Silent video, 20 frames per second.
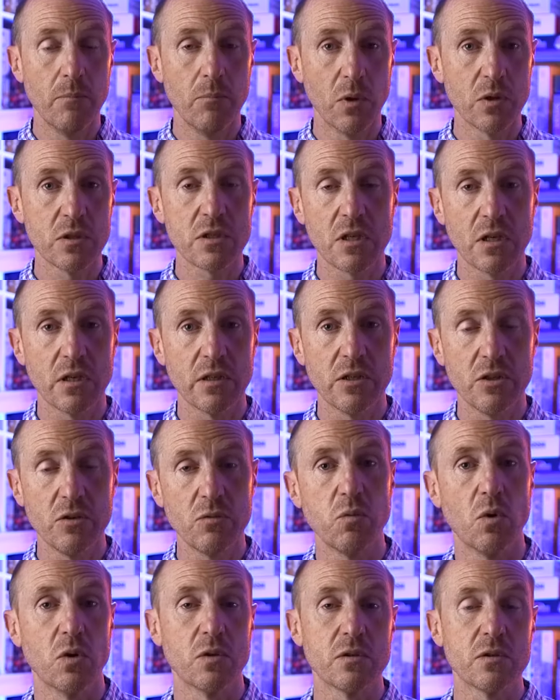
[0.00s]
monster that you
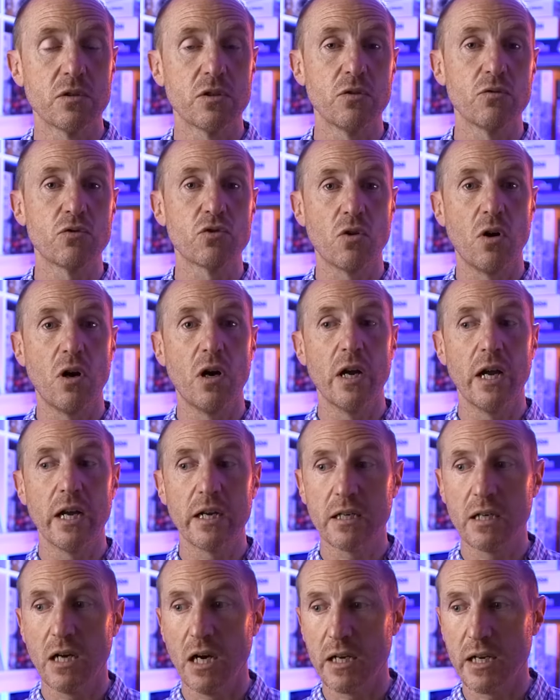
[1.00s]
want to try
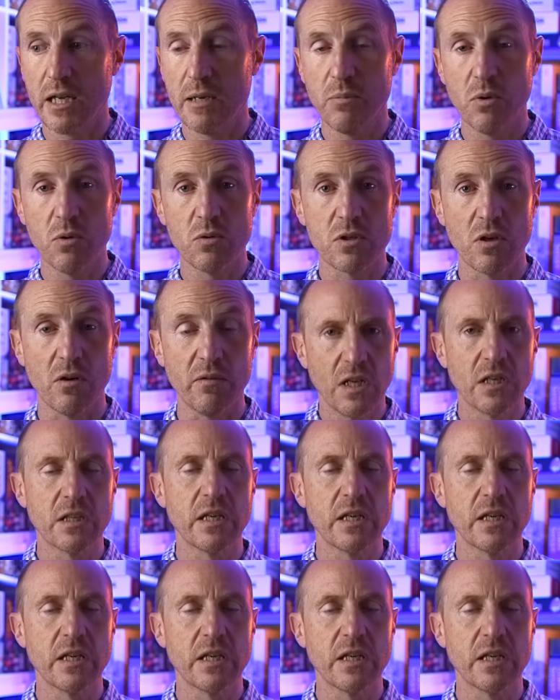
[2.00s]
and cut their balls off.